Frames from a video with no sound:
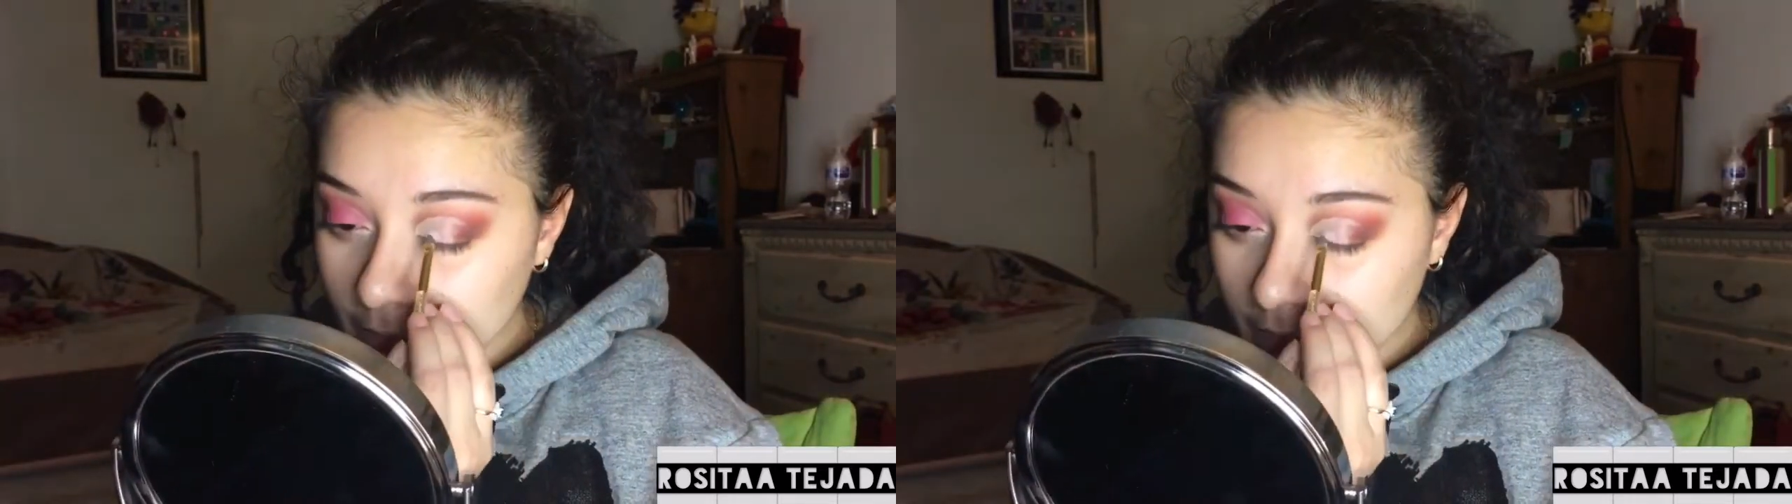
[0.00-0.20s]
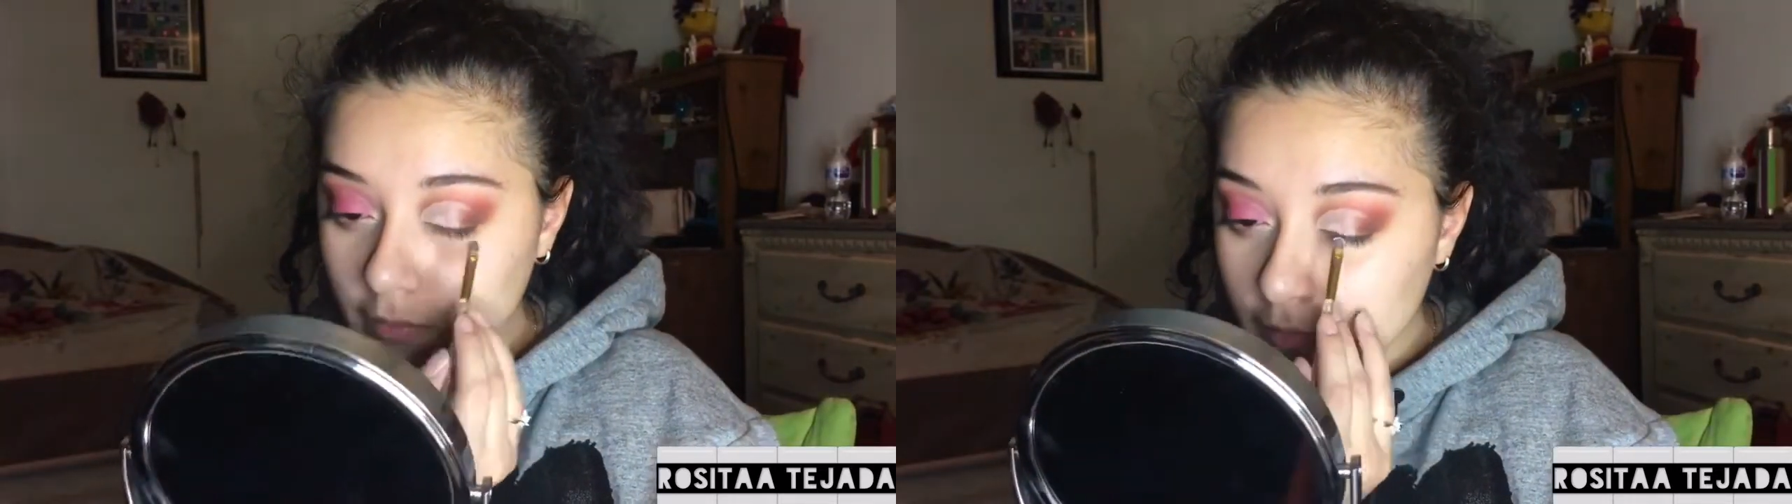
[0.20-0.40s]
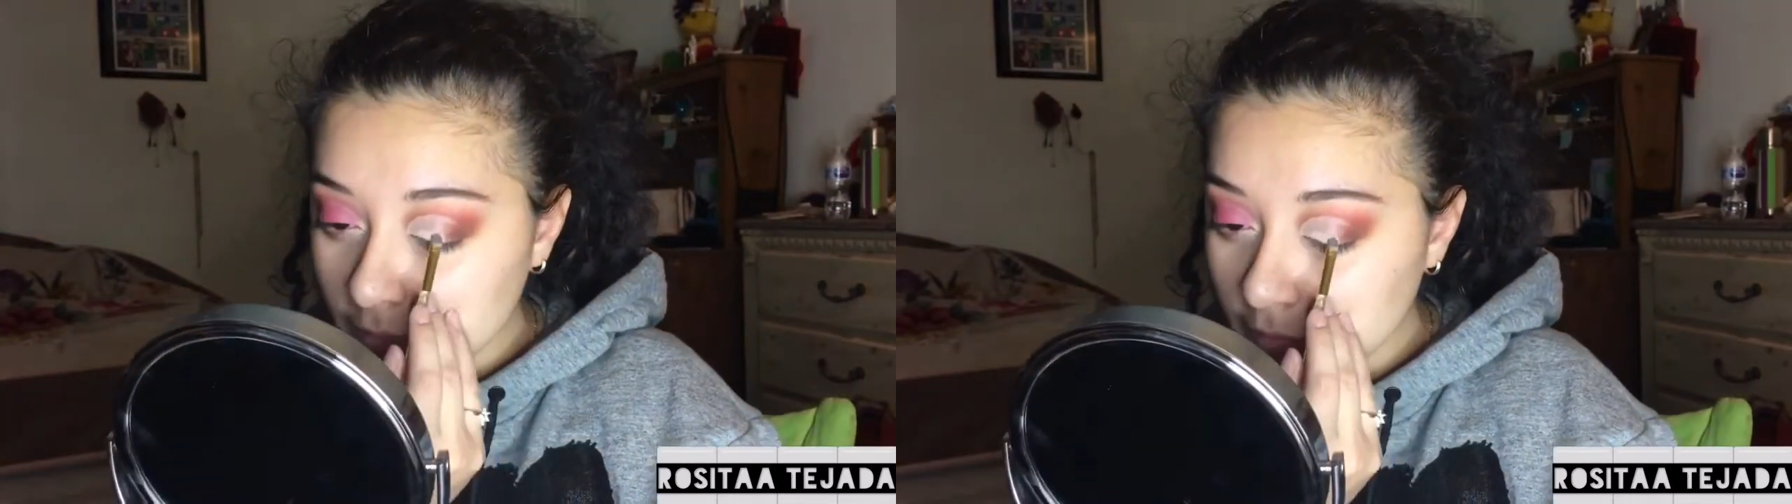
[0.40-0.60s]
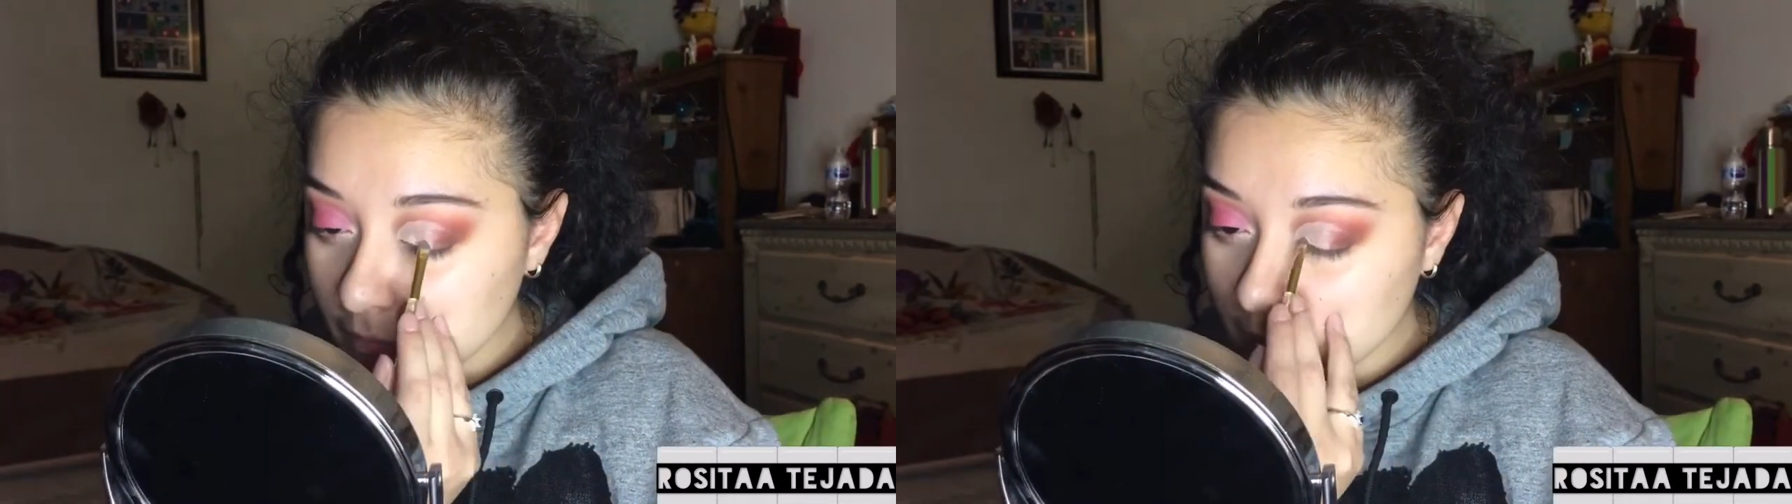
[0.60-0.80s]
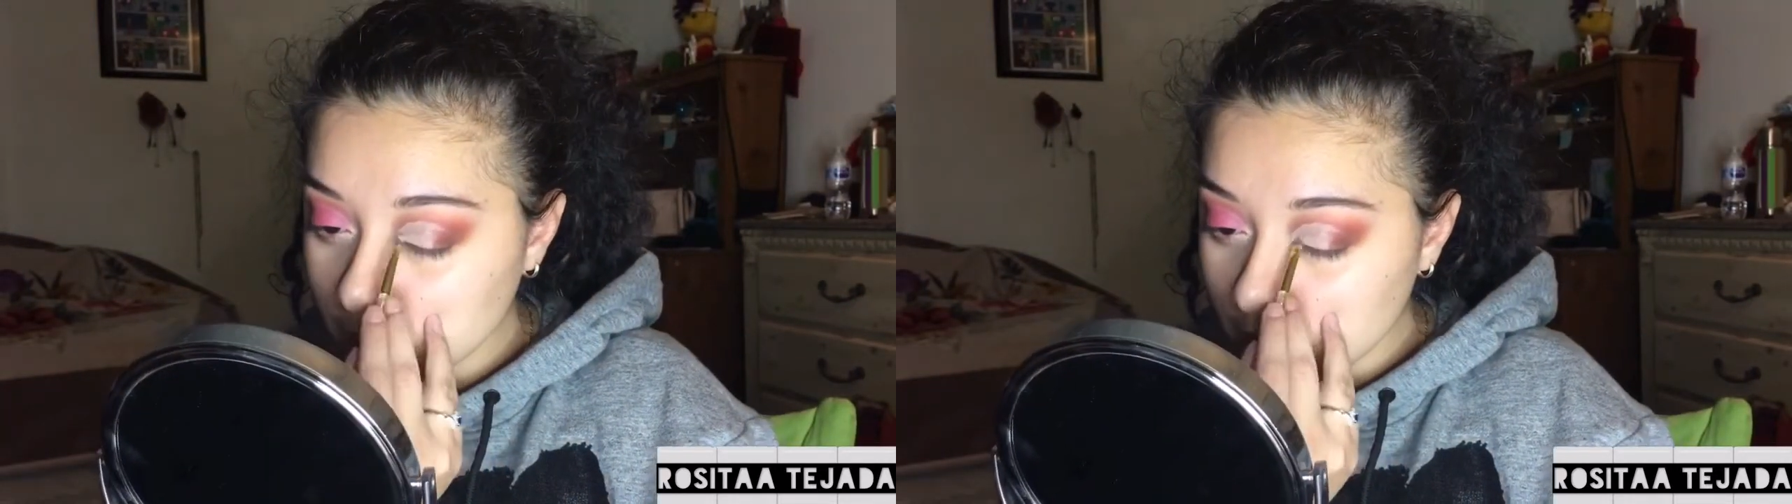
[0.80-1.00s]
And now
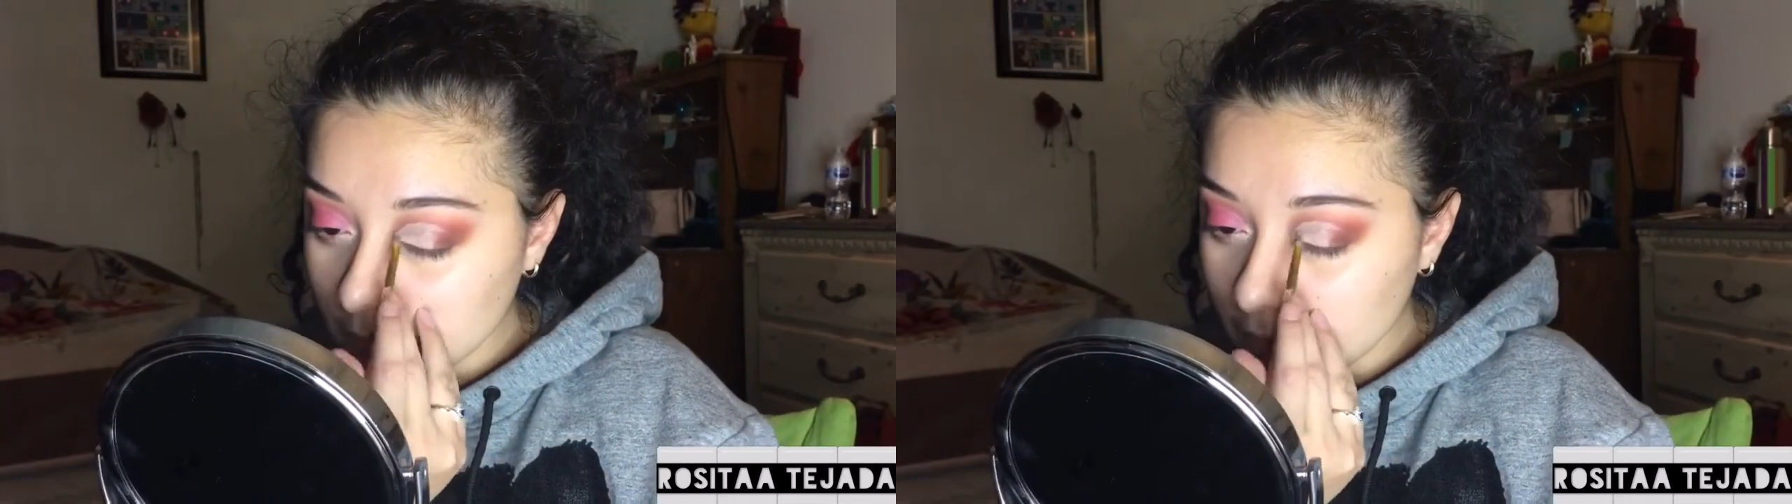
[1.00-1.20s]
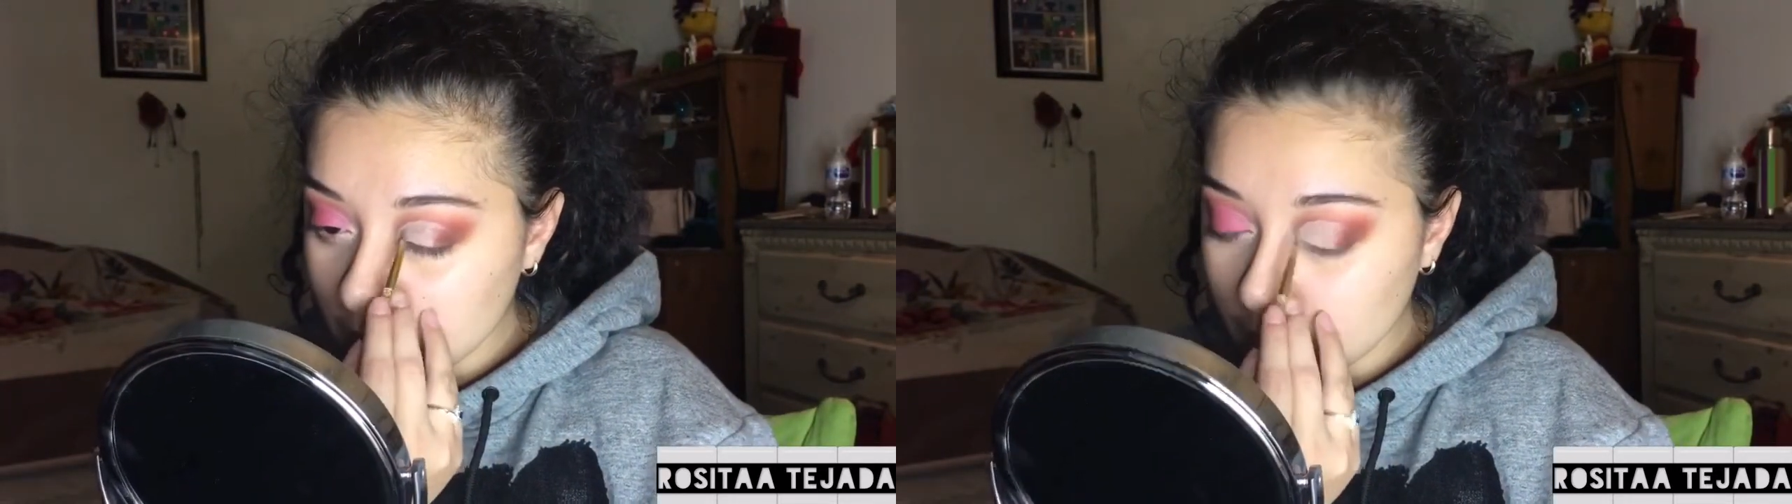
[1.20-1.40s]
setting that